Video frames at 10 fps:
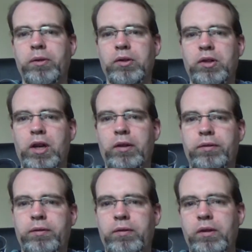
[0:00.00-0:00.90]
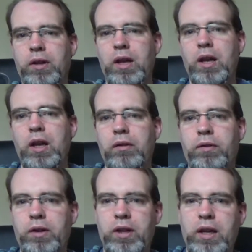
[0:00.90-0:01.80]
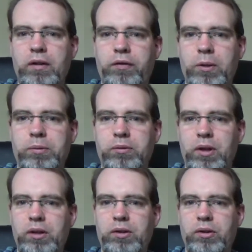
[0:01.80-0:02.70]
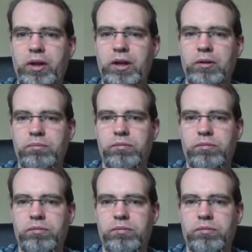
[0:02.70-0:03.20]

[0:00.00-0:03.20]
First off, finally had a flip screen so I could